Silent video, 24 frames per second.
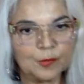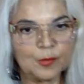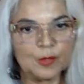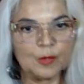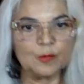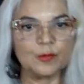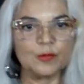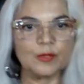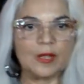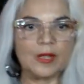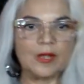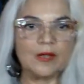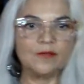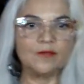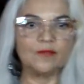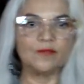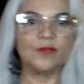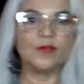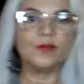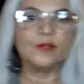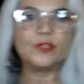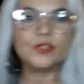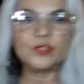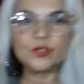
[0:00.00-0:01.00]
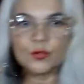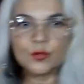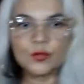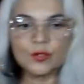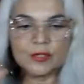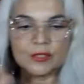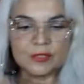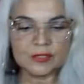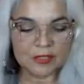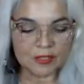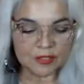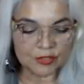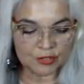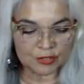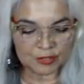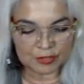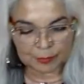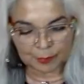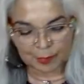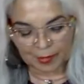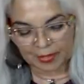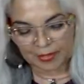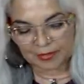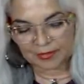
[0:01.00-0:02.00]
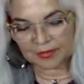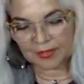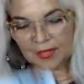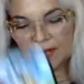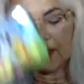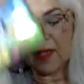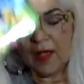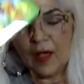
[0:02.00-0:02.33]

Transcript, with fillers: people that have very short attention spans.